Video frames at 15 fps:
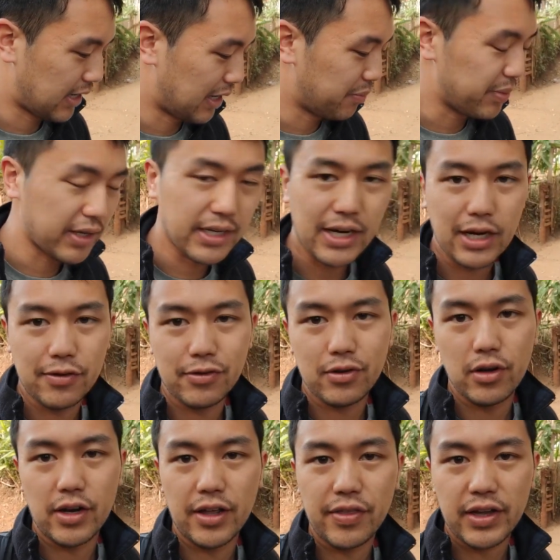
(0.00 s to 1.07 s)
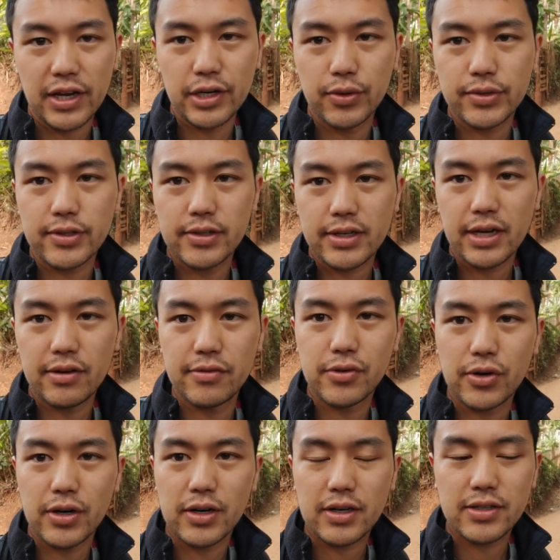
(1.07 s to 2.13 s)
I'm being careful, and I think I know what to look out
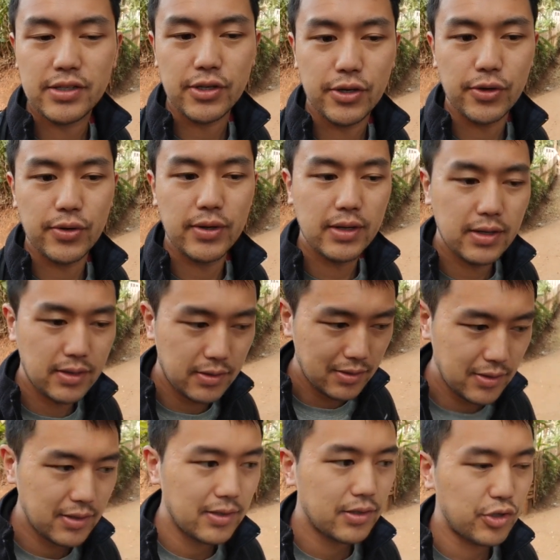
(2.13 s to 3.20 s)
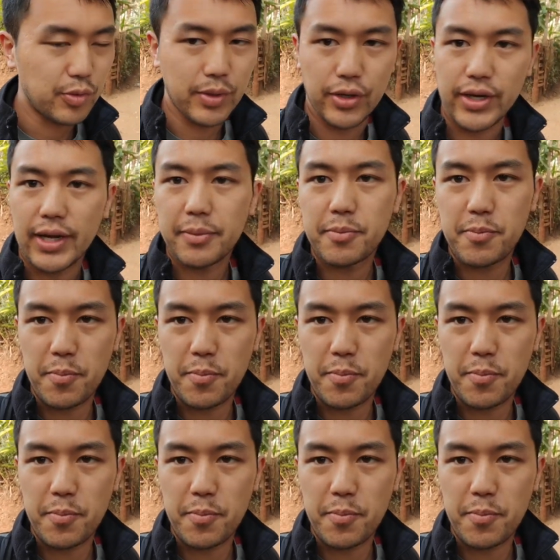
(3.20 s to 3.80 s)
for, so should be okay.